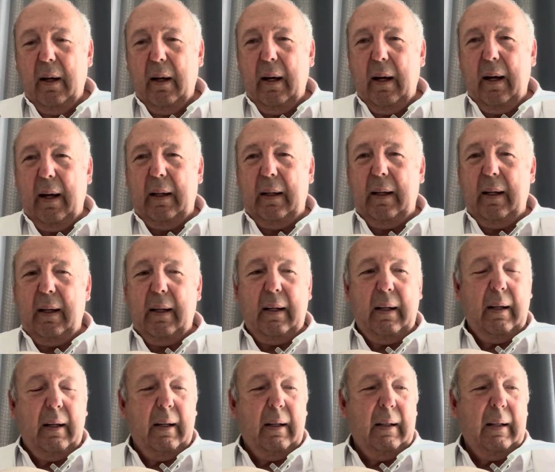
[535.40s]
And
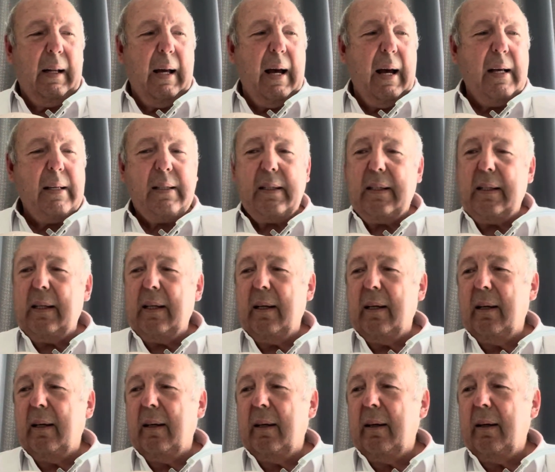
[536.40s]
last,
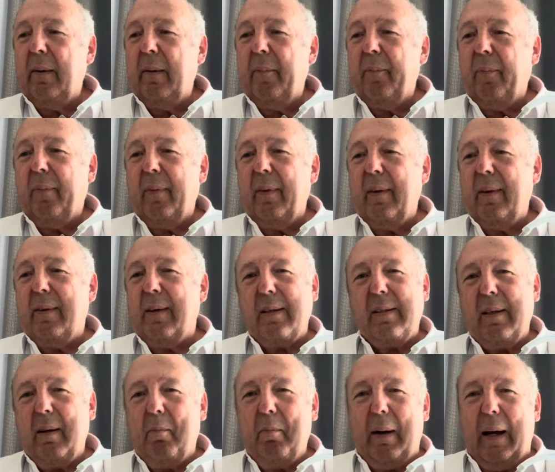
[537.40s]

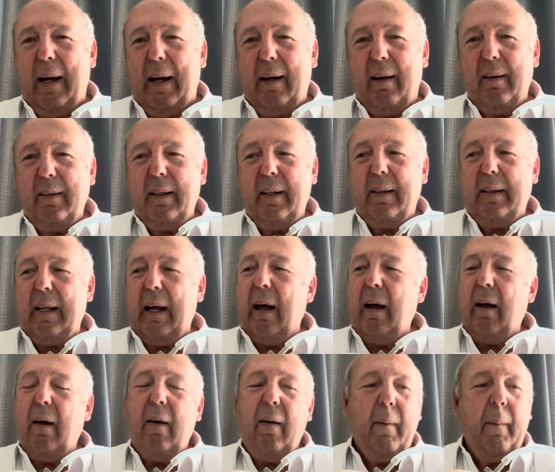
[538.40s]
just a minor
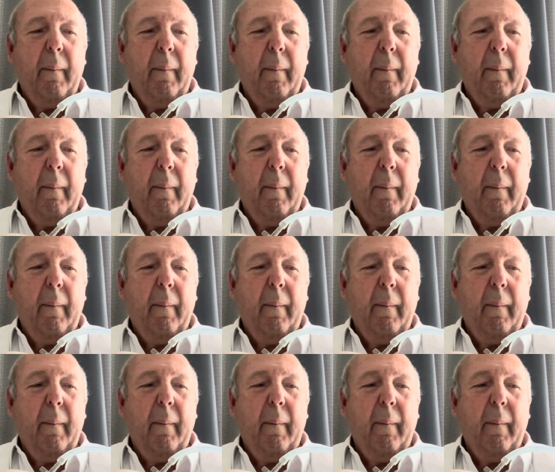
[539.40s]
detail.